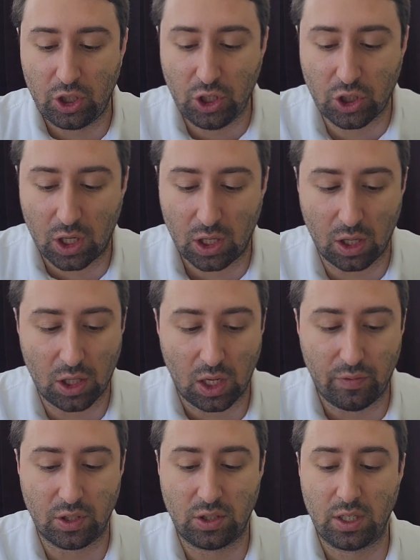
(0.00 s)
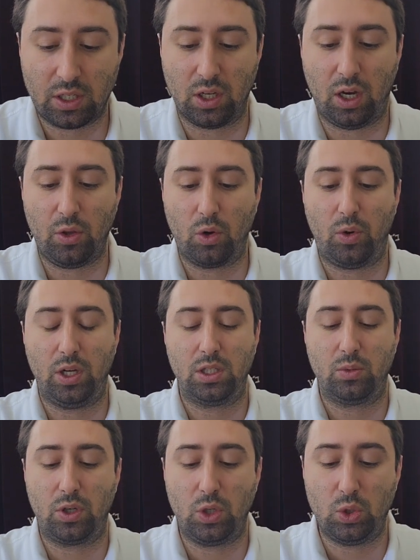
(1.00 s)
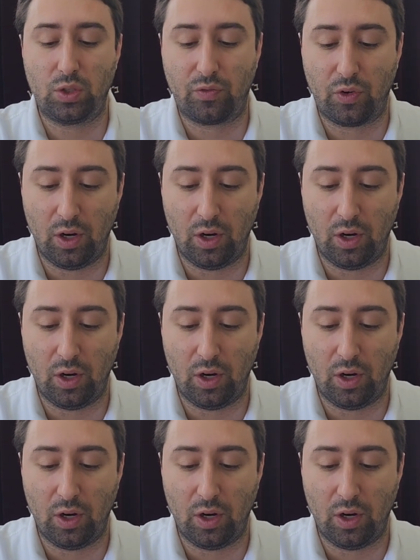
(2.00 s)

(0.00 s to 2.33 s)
Shishal and Nadava, six other ones were used